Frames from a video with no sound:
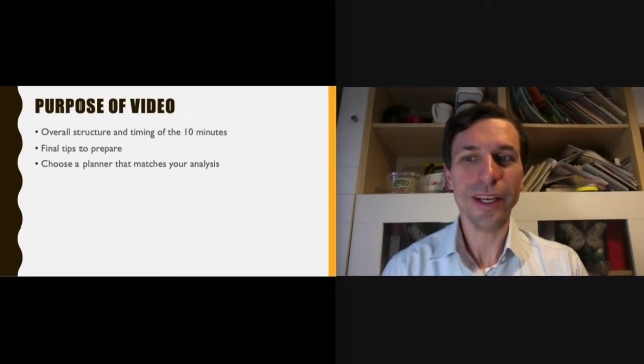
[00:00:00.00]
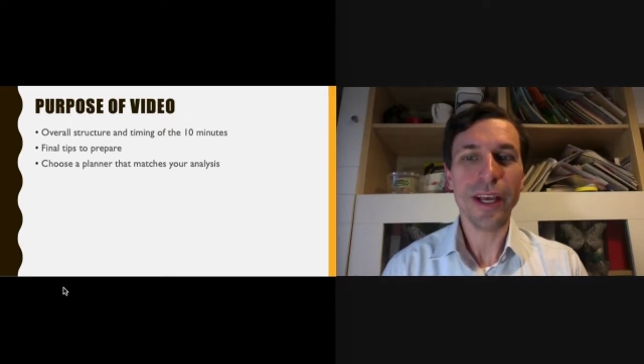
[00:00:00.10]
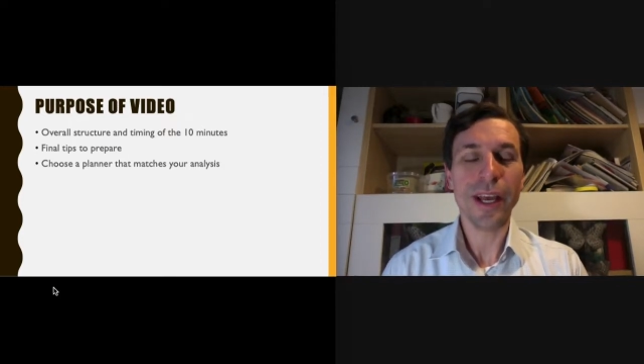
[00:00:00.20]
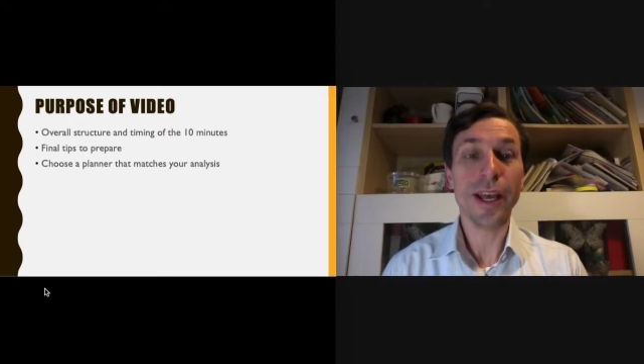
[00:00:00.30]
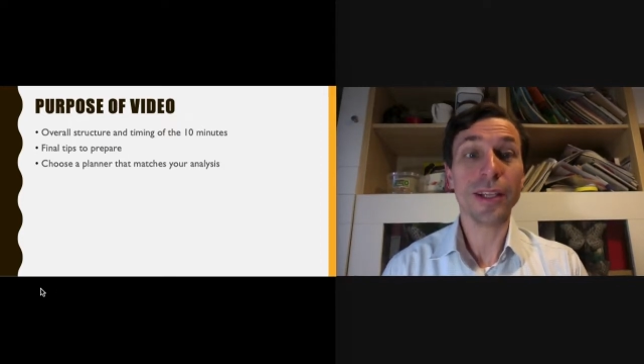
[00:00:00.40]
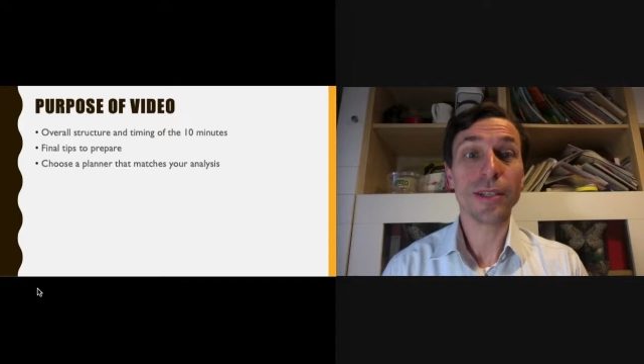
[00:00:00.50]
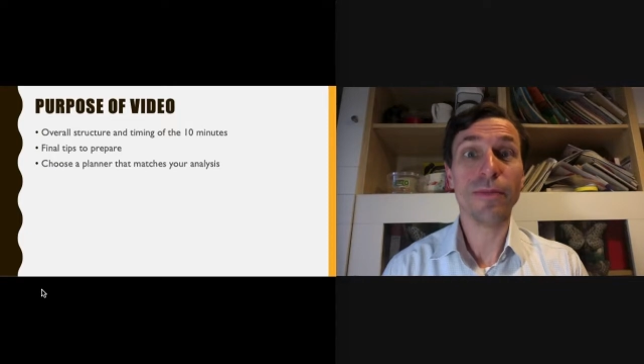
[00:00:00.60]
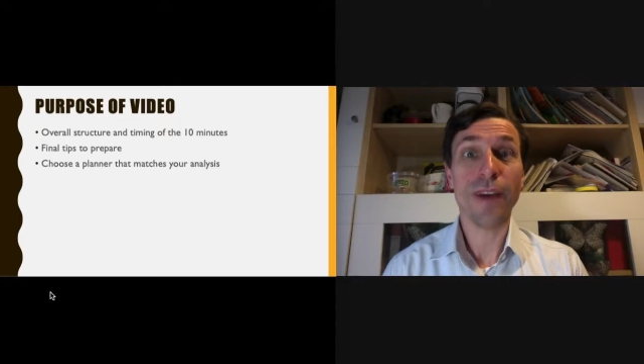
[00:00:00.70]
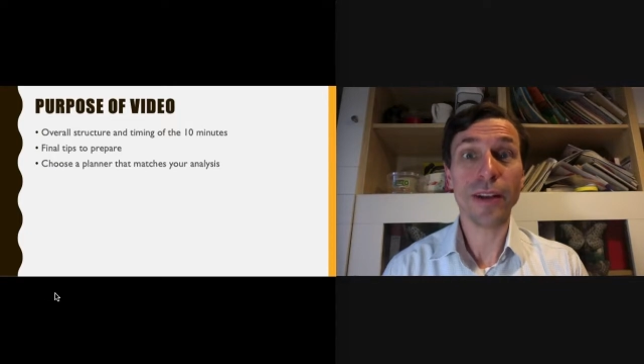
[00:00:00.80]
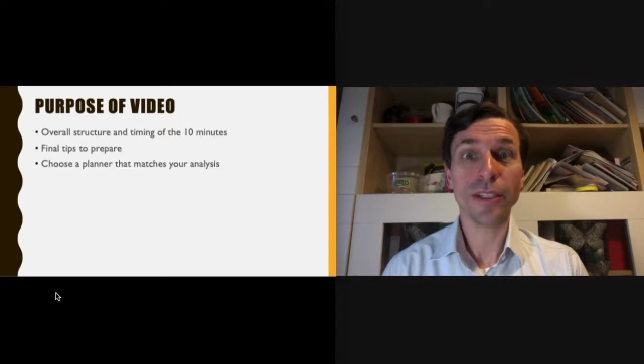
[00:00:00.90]
and some
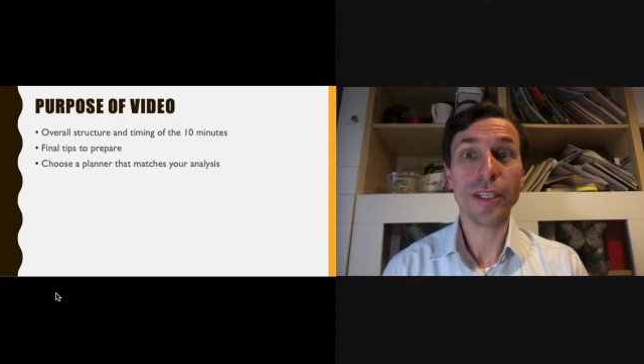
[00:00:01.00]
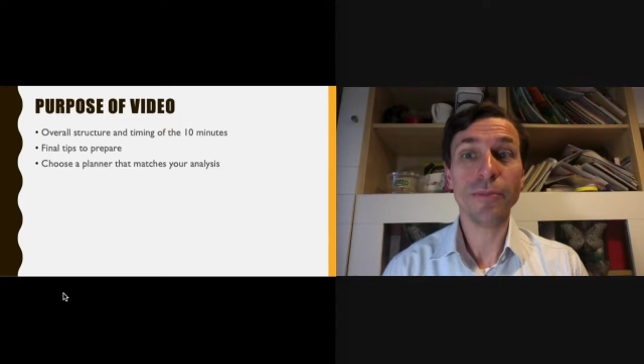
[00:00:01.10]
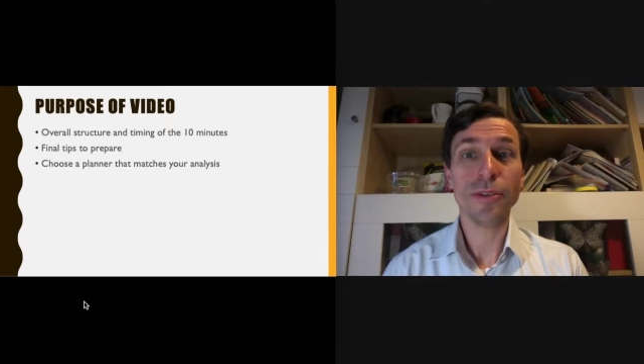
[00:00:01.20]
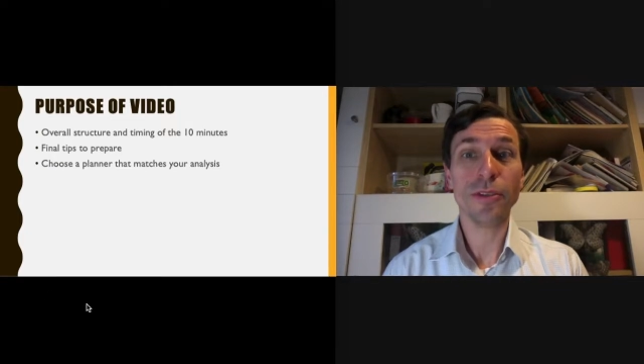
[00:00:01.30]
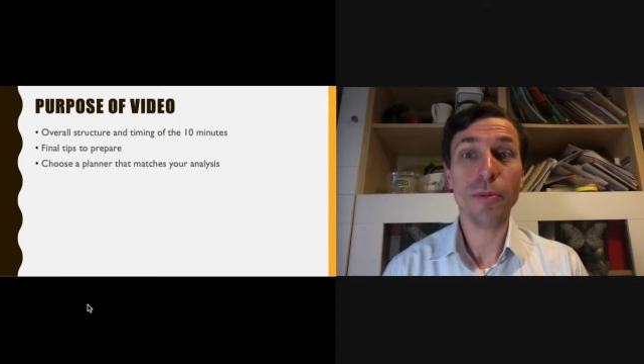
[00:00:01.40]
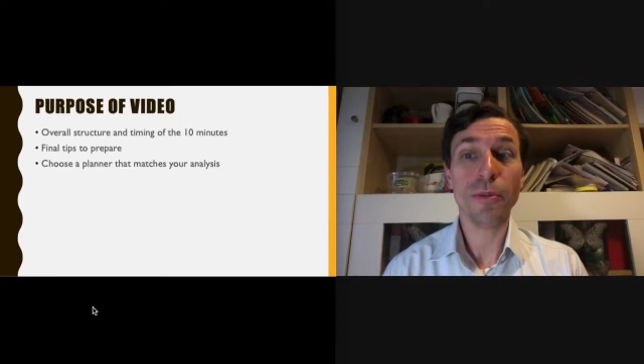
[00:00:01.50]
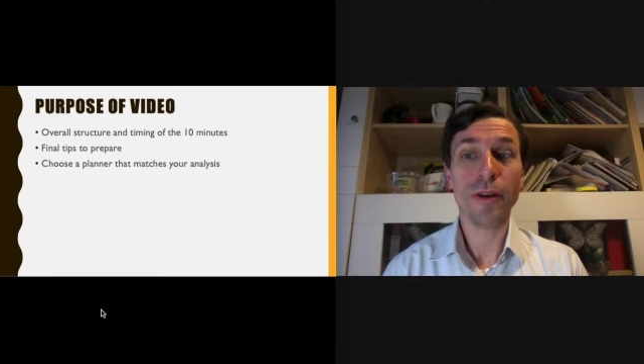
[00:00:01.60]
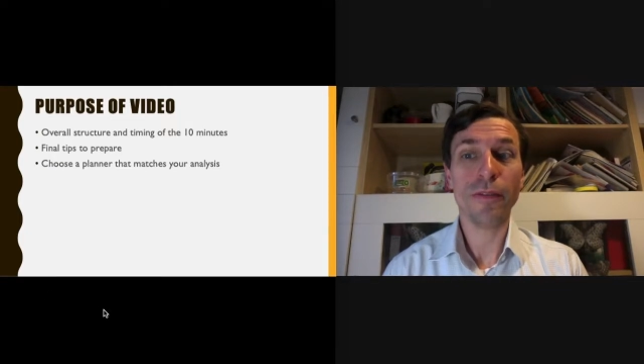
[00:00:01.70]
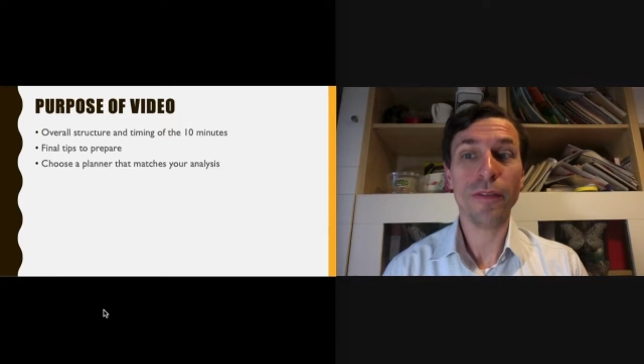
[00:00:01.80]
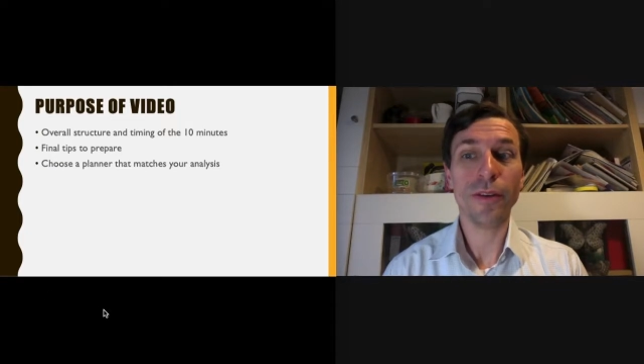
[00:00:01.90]
final tips to prepare
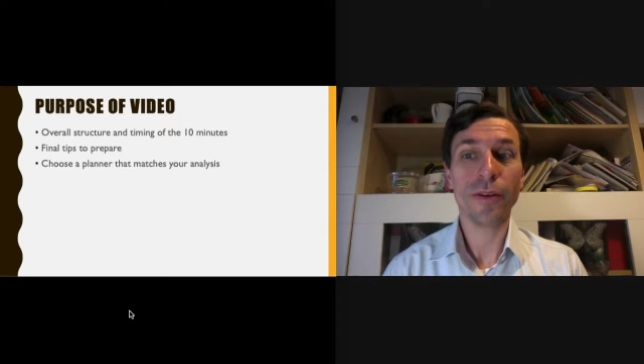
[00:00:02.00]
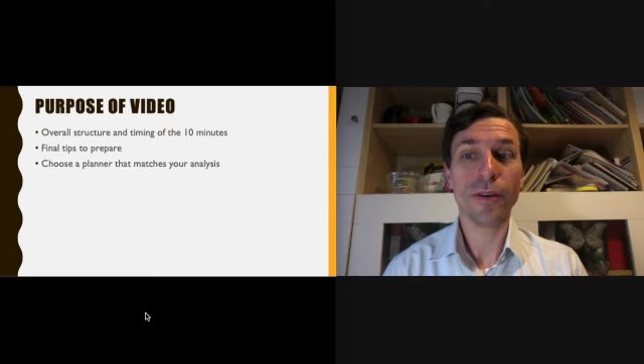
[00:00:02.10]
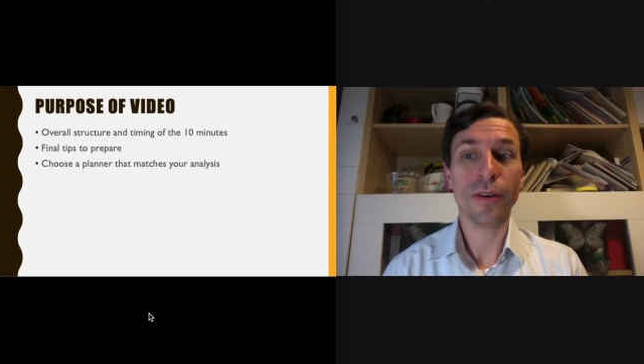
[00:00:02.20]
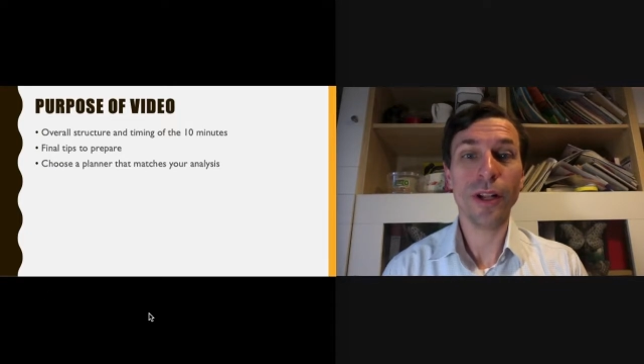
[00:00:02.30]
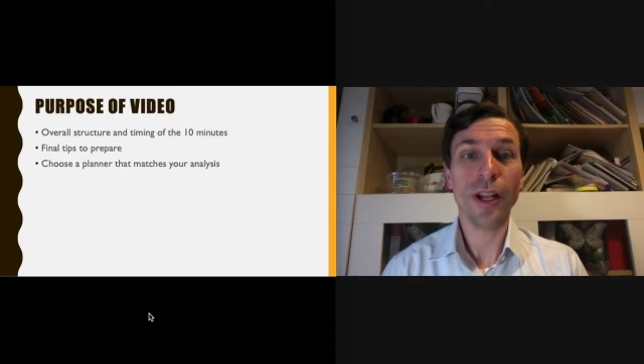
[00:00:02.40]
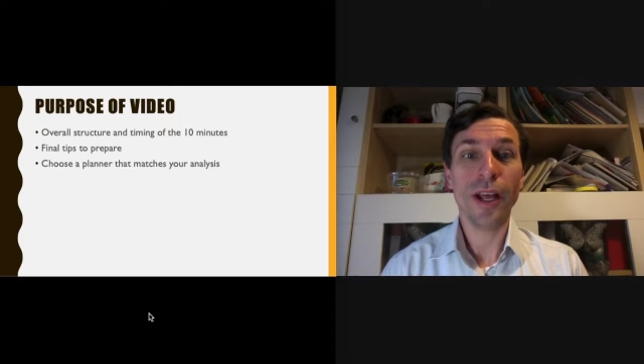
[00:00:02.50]
for the oral